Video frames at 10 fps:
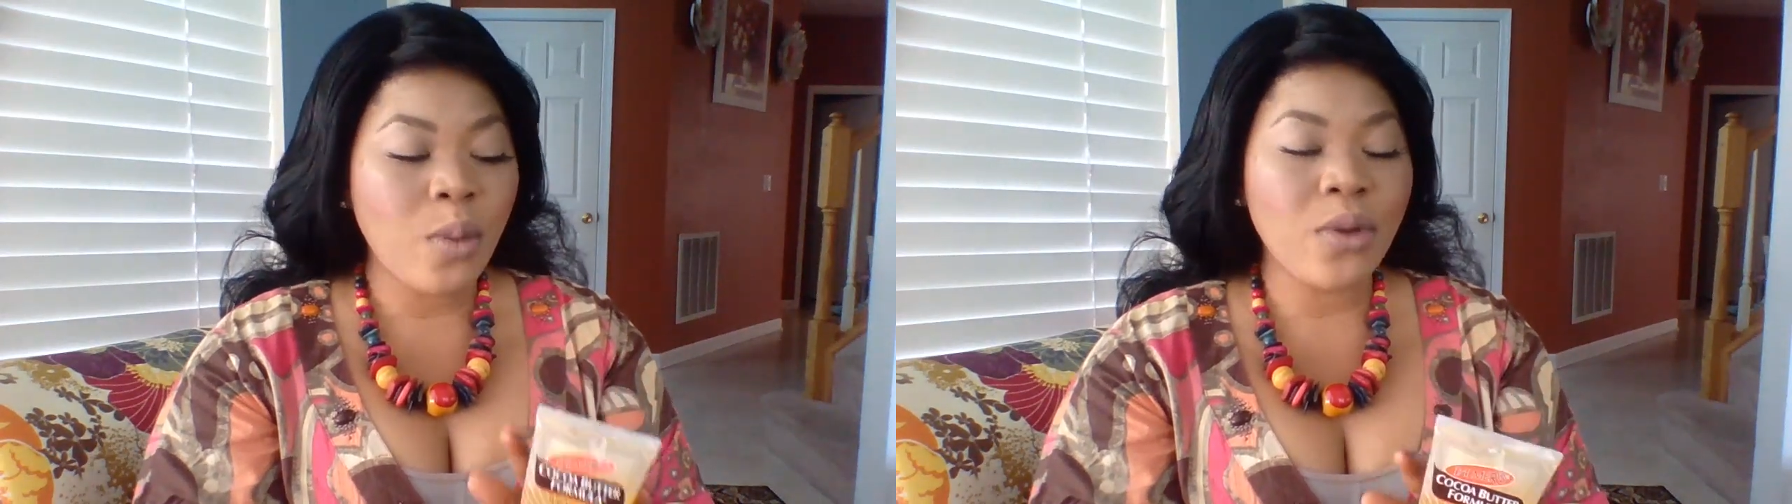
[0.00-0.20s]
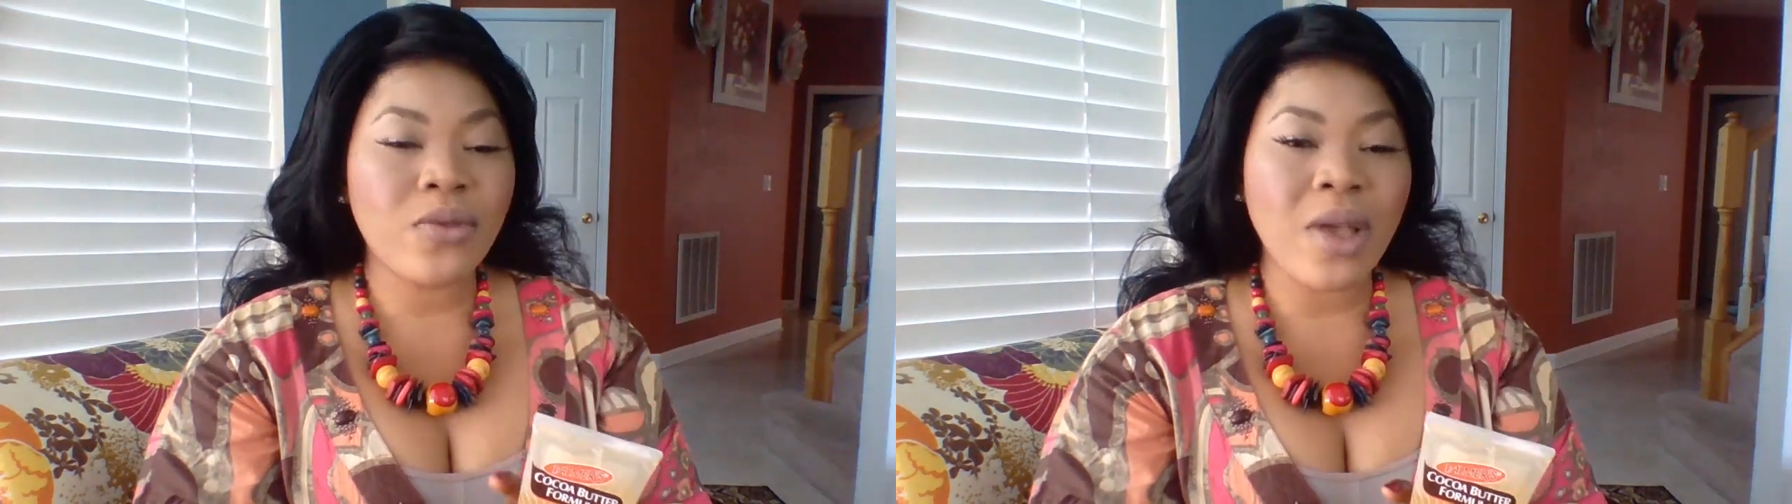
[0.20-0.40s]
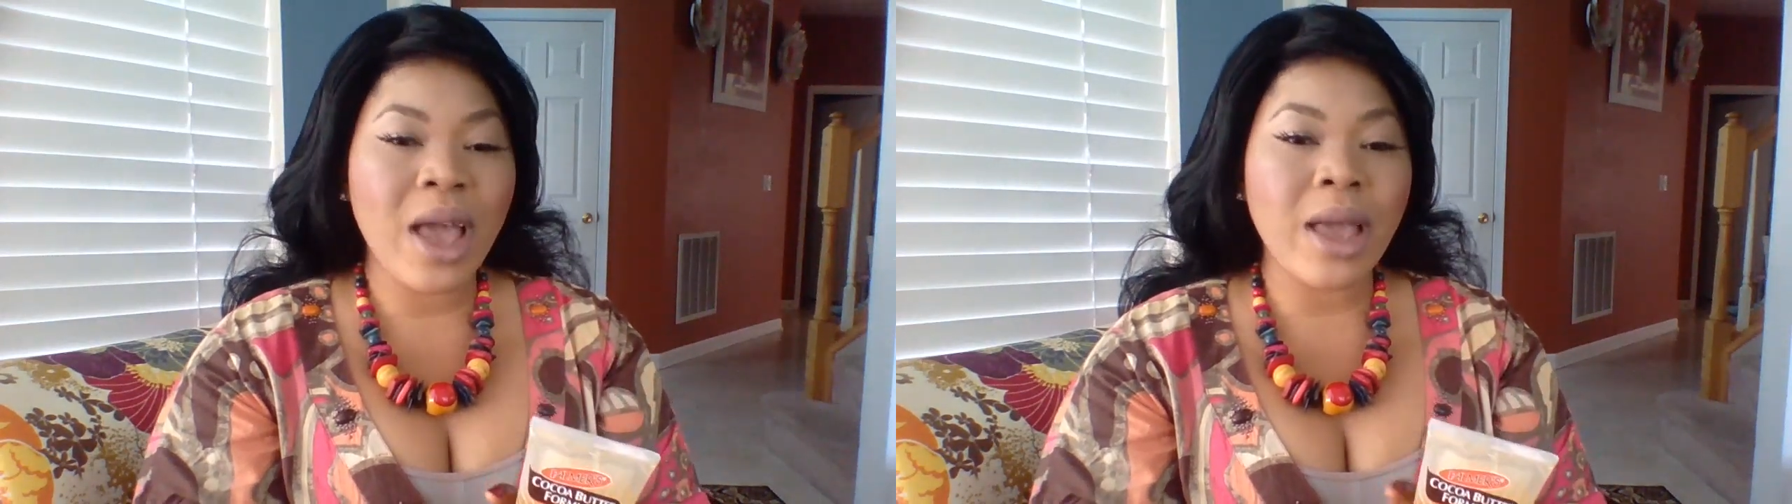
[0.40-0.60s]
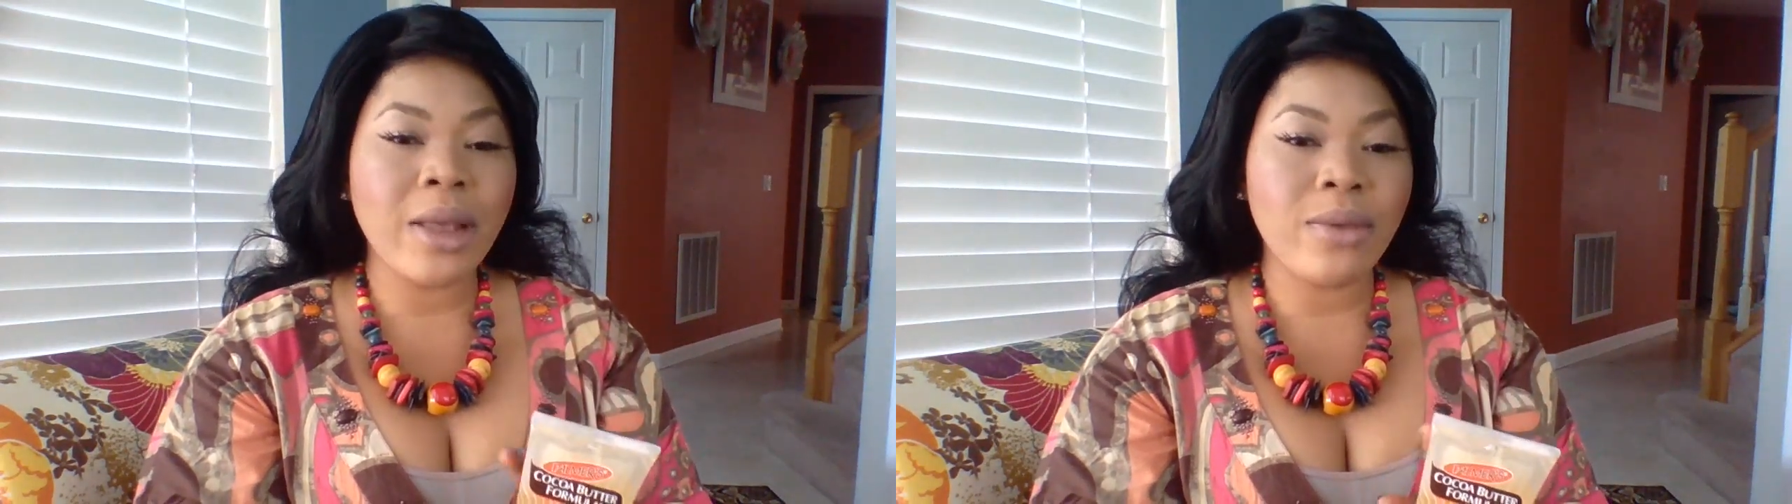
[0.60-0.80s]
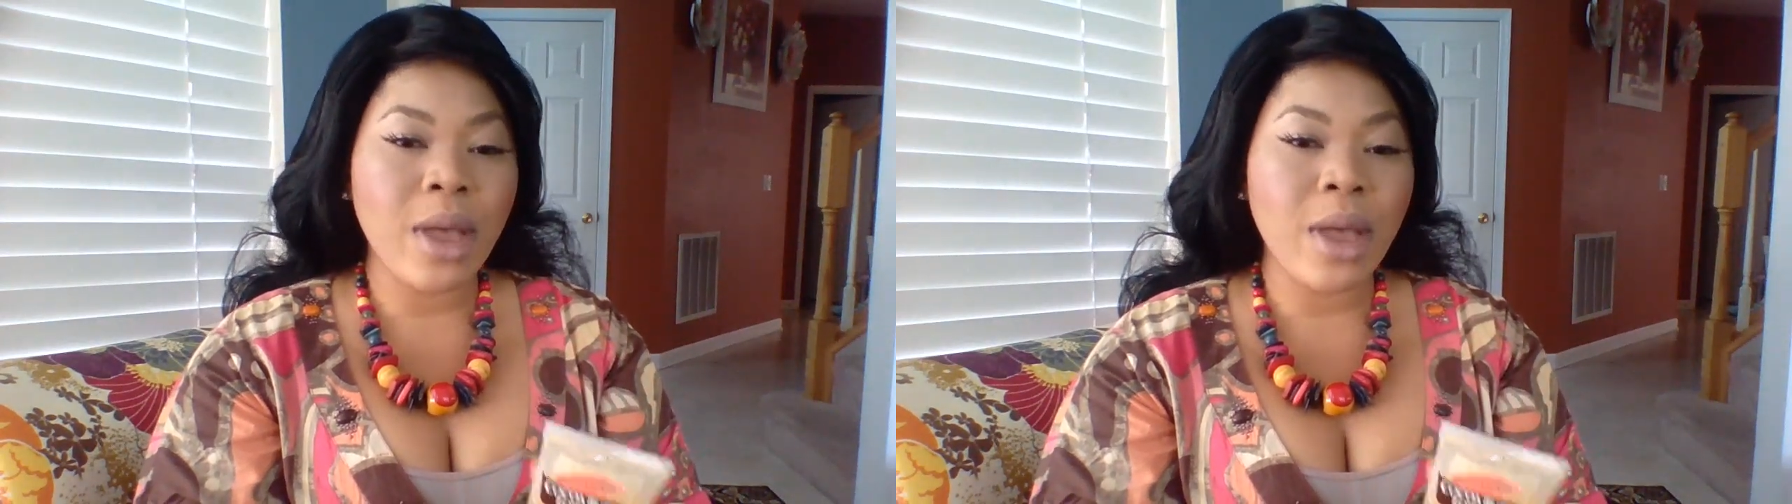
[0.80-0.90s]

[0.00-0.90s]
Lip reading: will say